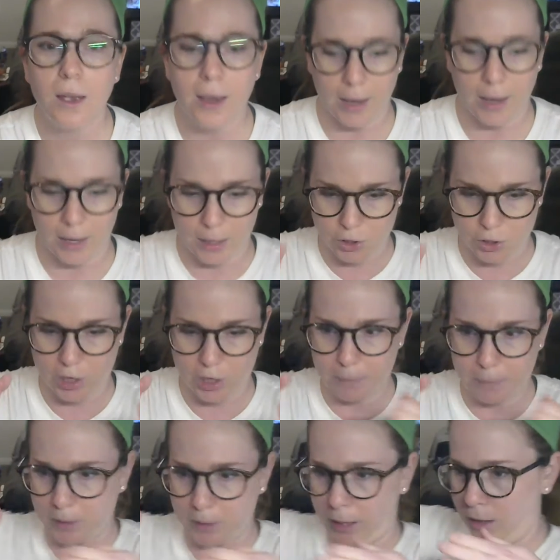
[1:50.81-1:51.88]
and it's
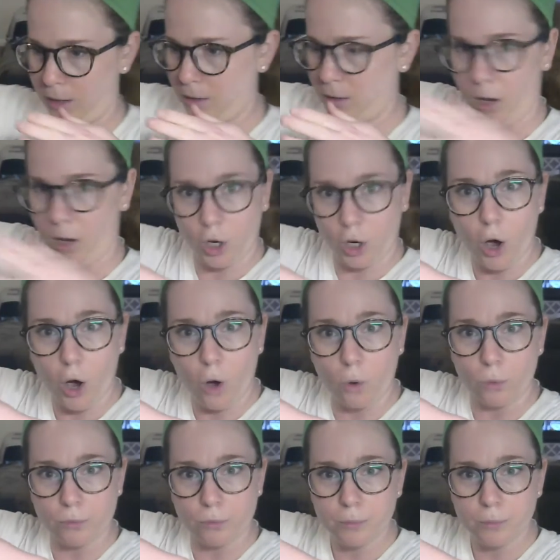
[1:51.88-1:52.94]
shaped like a
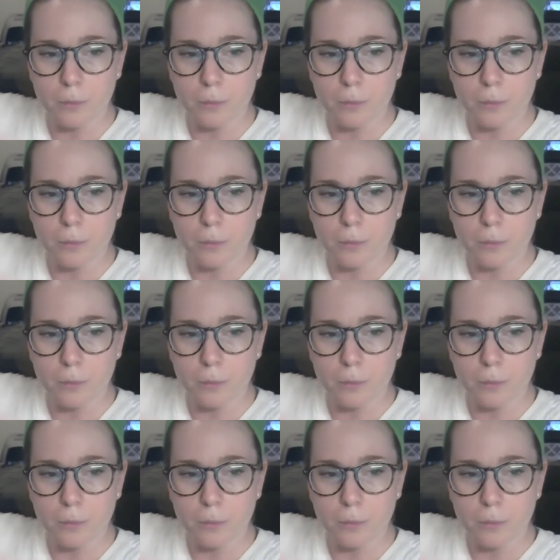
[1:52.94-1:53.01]
cone.